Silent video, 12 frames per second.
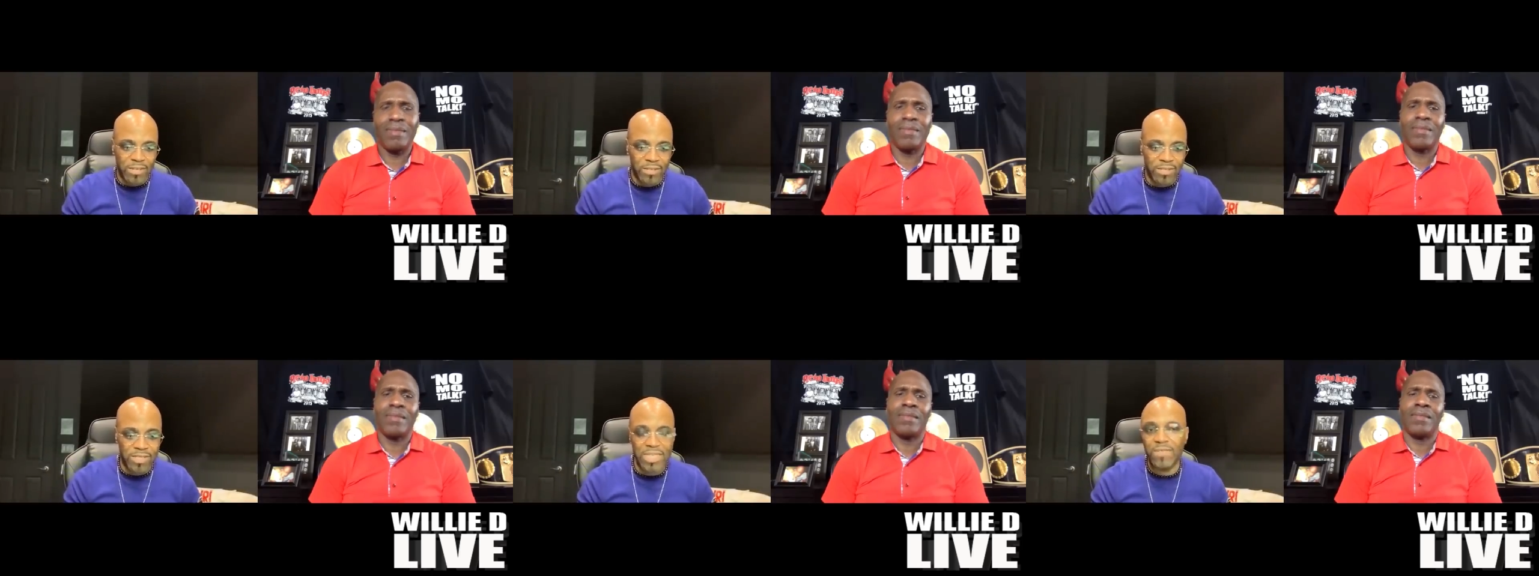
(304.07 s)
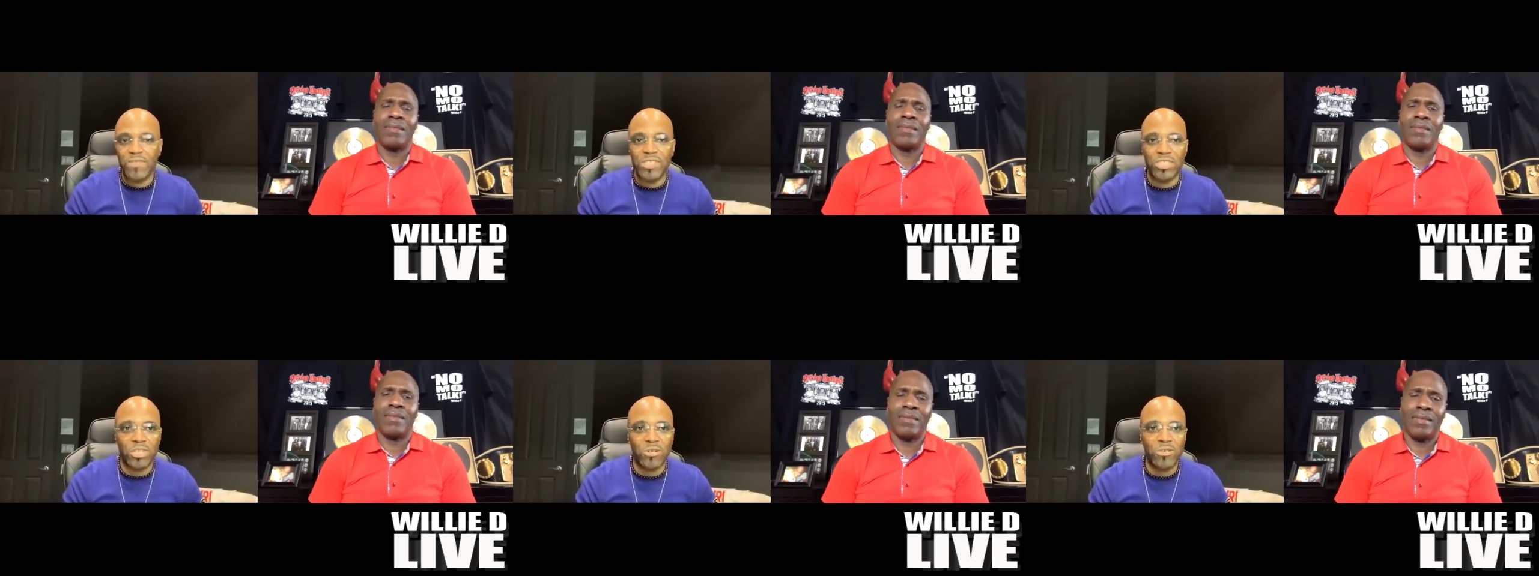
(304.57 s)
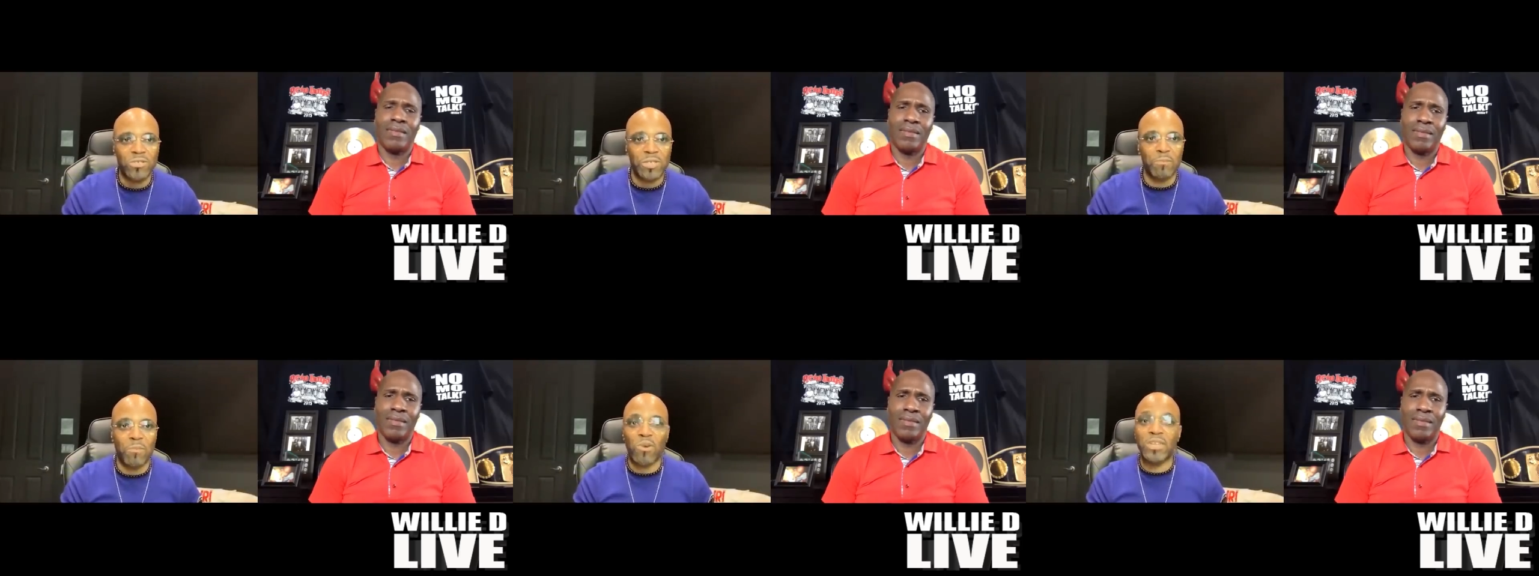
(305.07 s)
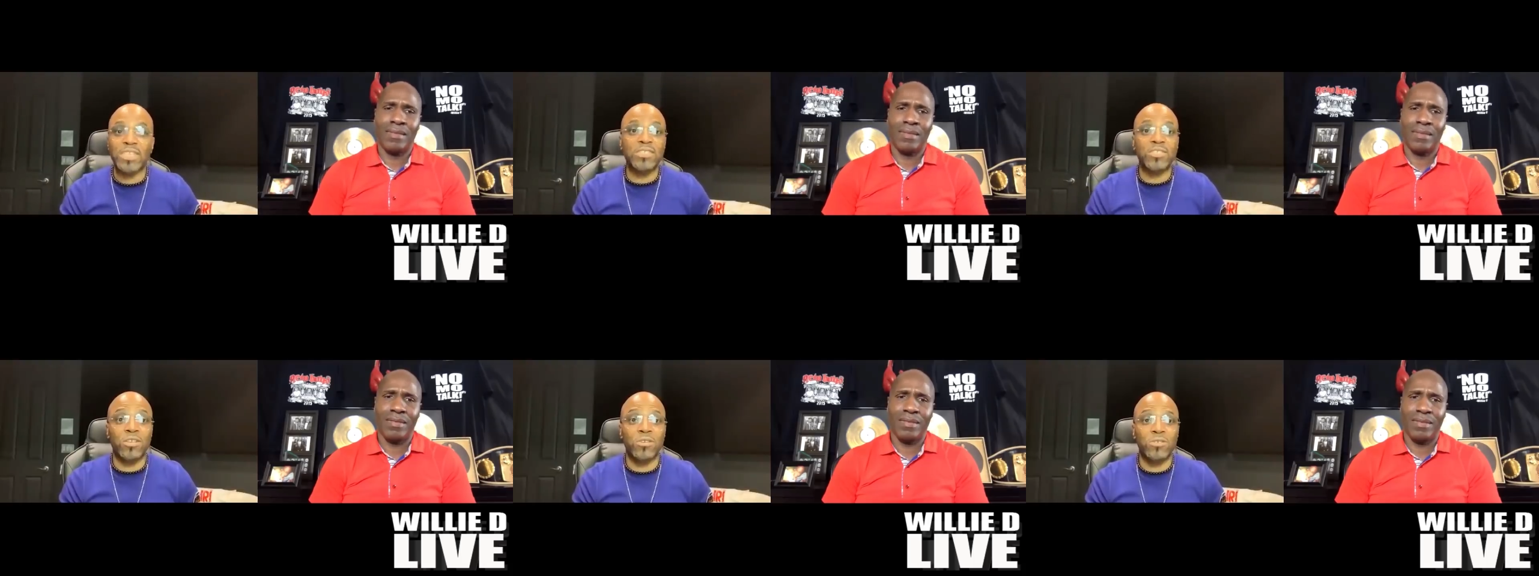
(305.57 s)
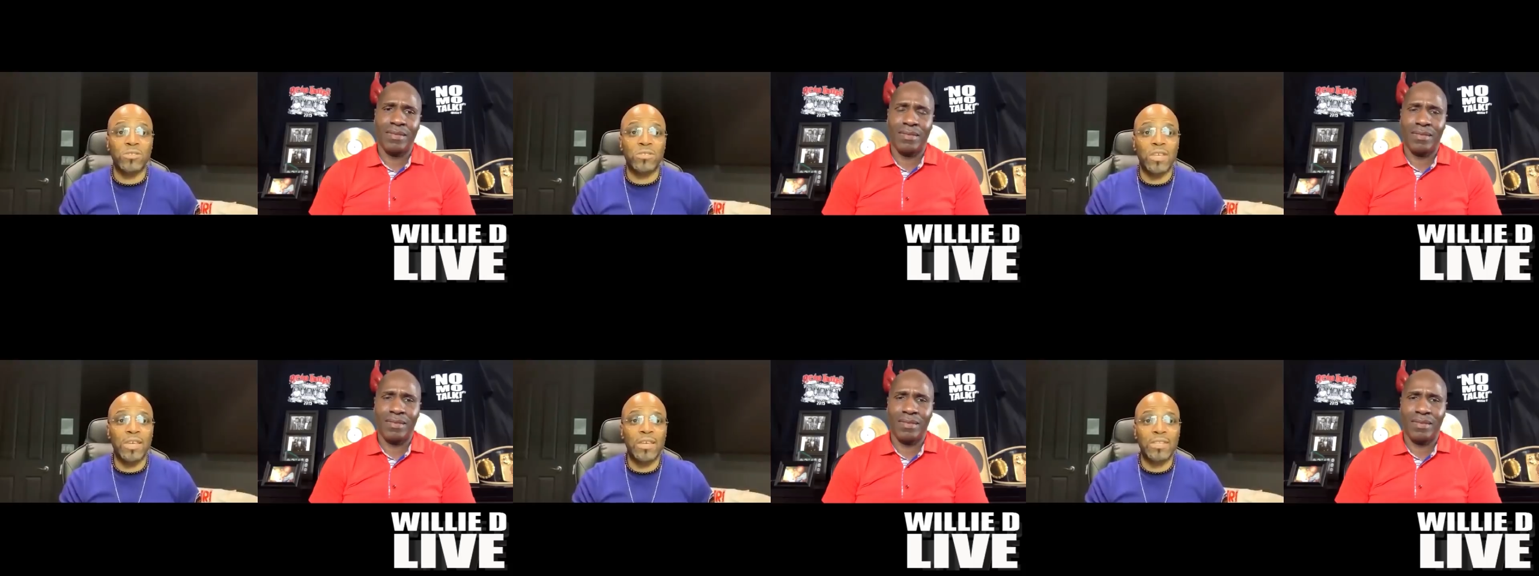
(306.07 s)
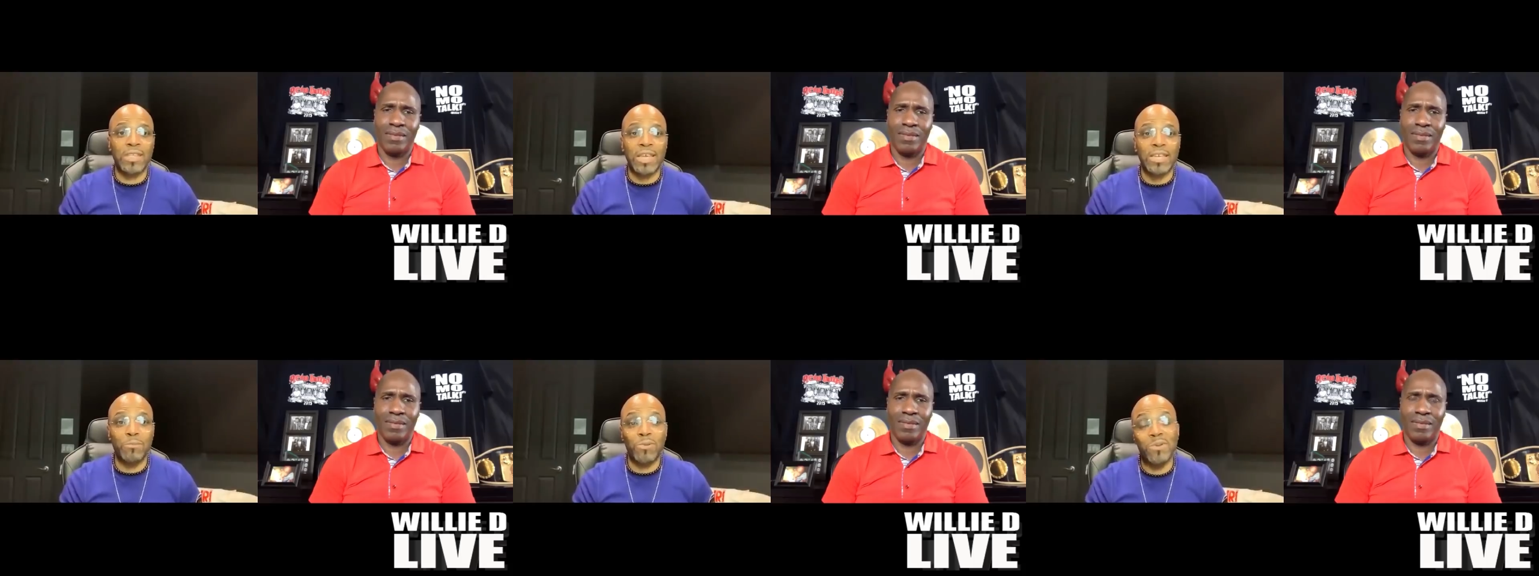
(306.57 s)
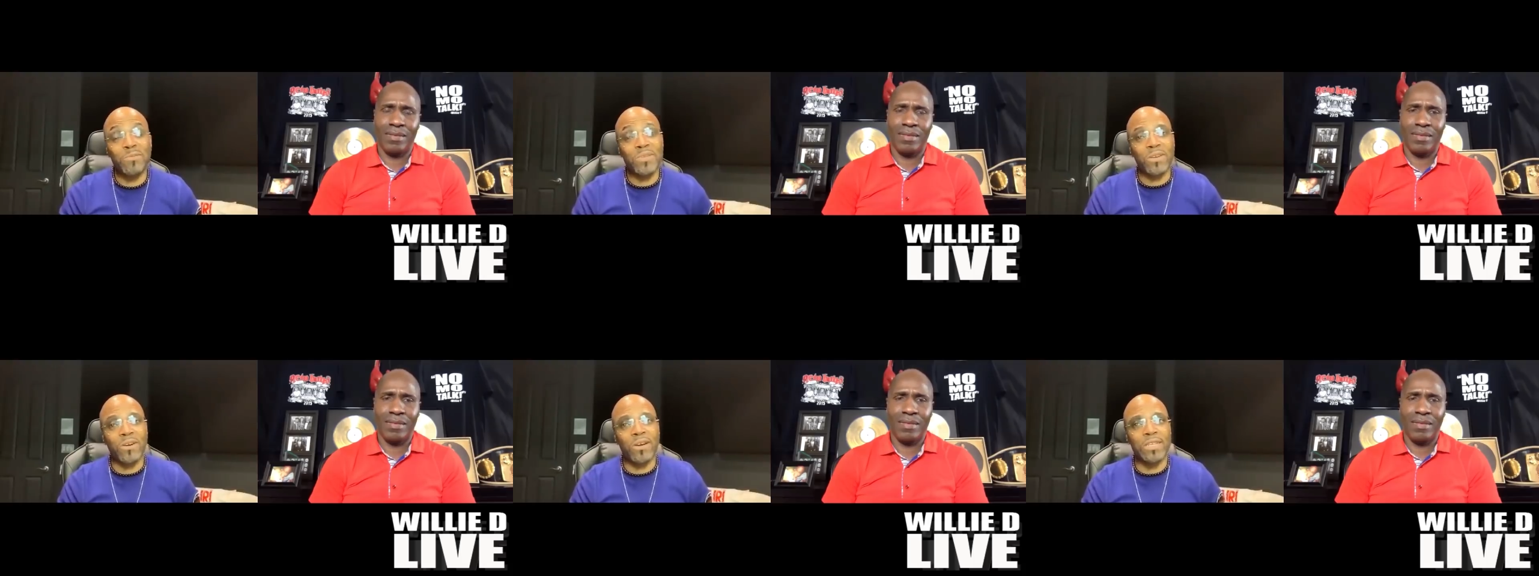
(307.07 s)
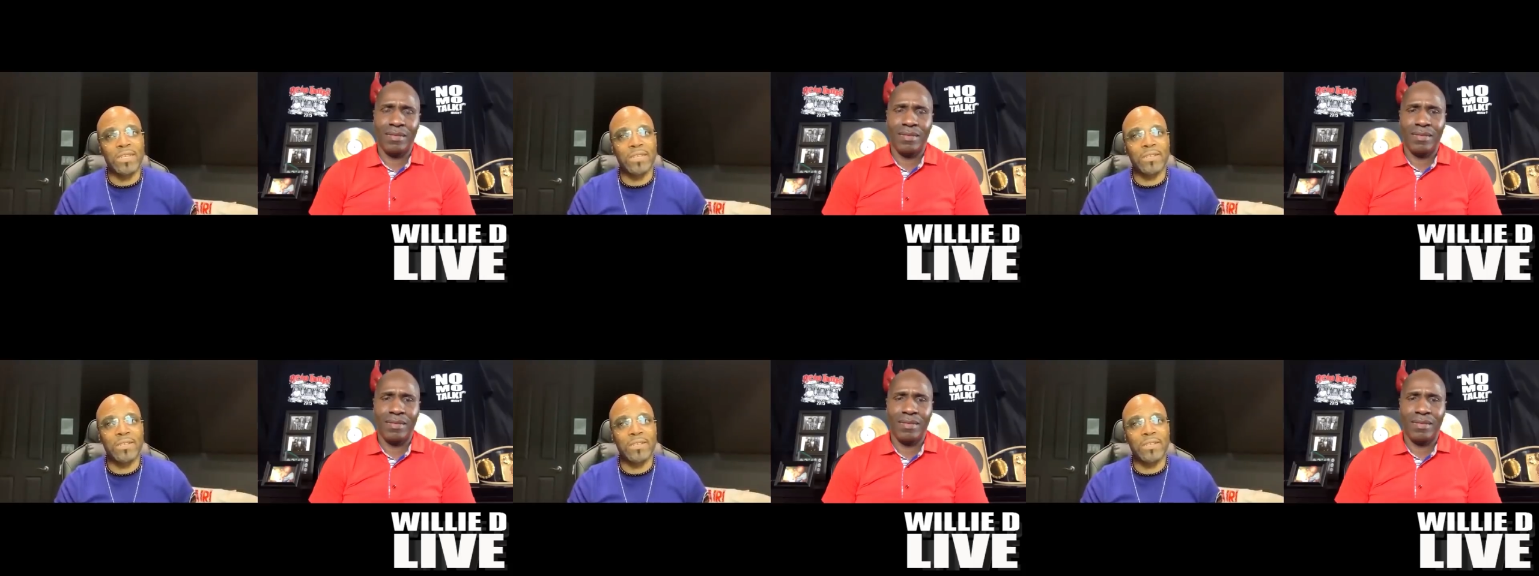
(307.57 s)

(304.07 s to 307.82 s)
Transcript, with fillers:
Speaker 1: and T V shows and morning shows that he put me on.